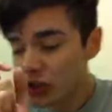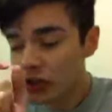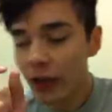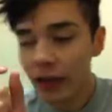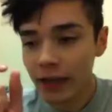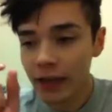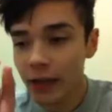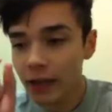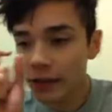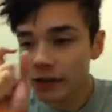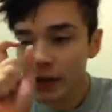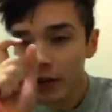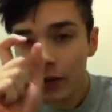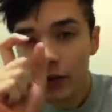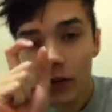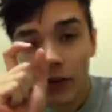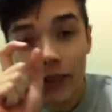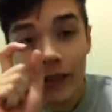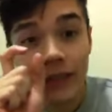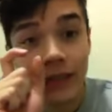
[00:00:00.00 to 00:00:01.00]
like
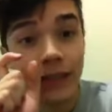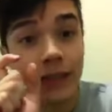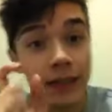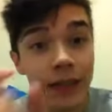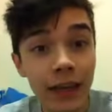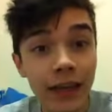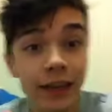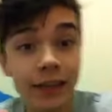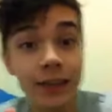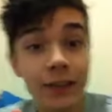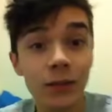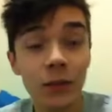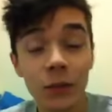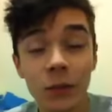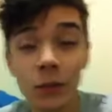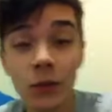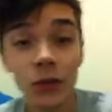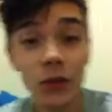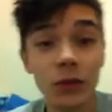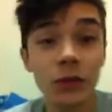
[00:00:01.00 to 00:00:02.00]
literally seconds
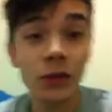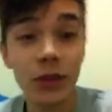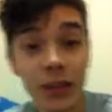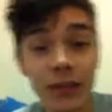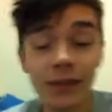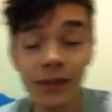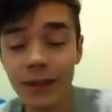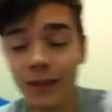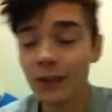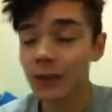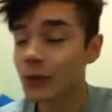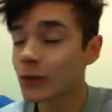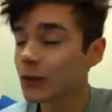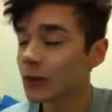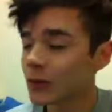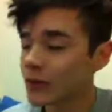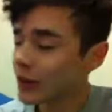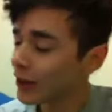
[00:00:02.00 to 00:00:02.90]
before she was leaving the school.